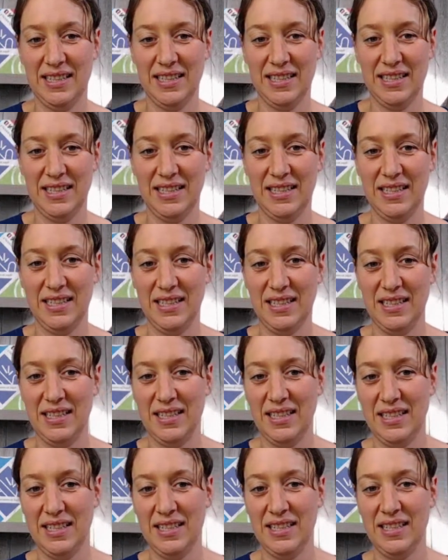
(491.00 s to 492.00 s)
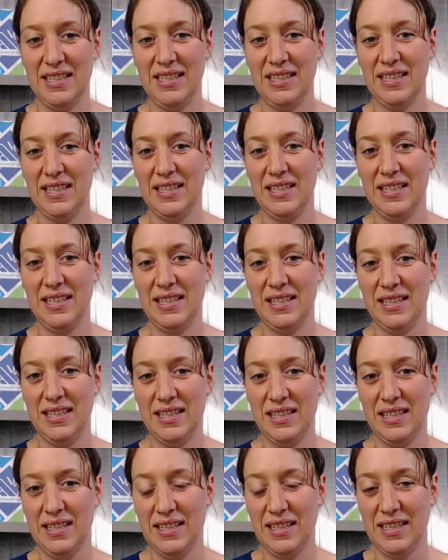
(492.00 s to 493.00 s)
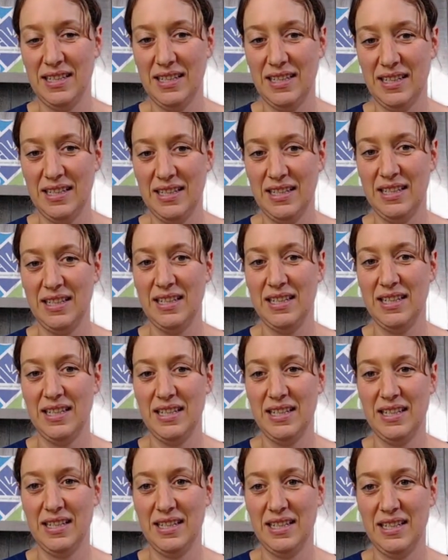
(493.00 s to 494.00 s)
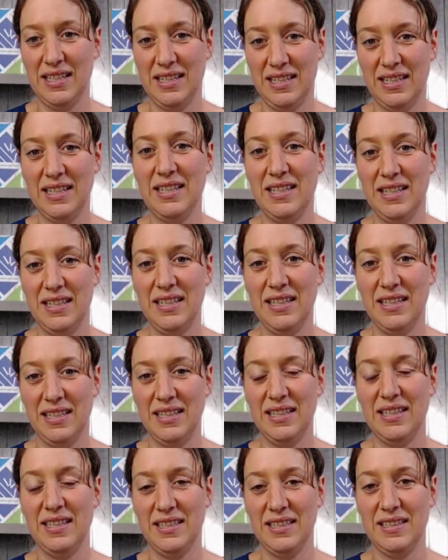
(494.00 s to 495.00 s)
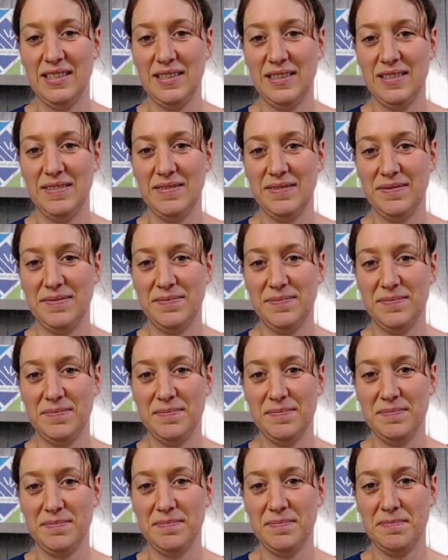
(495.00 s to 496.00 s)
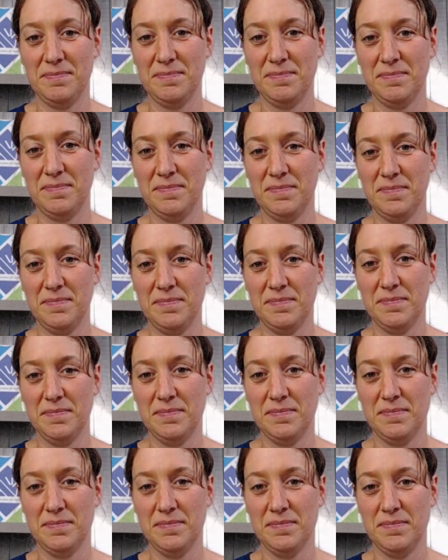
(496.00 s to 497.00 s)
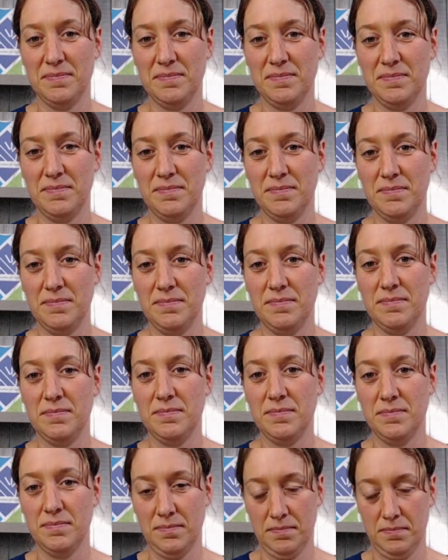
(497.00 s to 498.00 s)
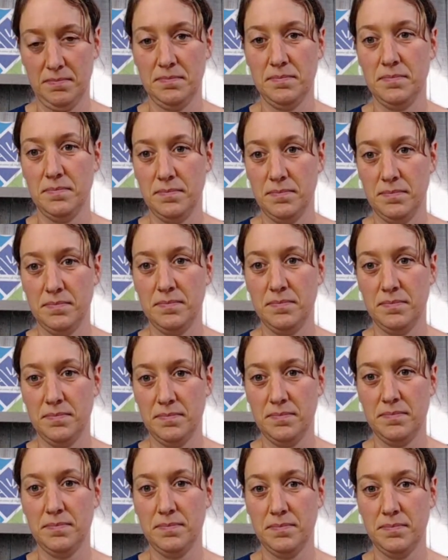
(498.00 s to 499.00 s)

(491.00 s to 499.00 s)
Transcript: The person shown says nothing.